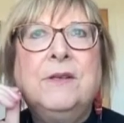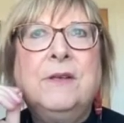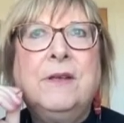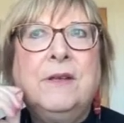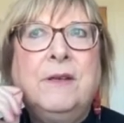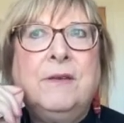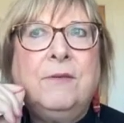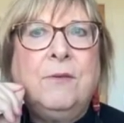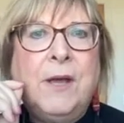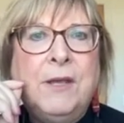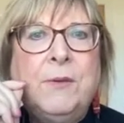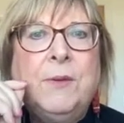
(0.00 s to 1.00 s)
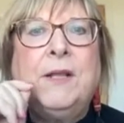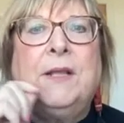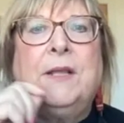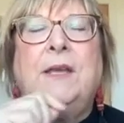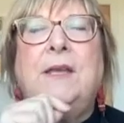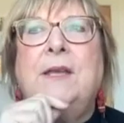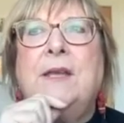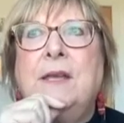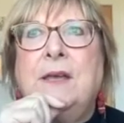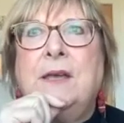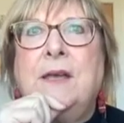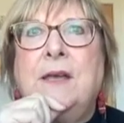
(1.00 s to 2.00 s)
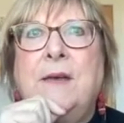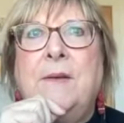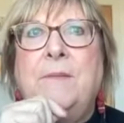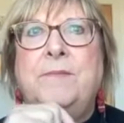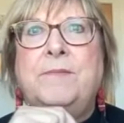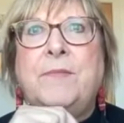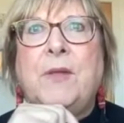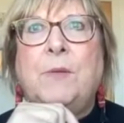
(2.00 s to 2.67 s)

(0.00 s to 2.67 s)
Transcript: uh, quite quickly um,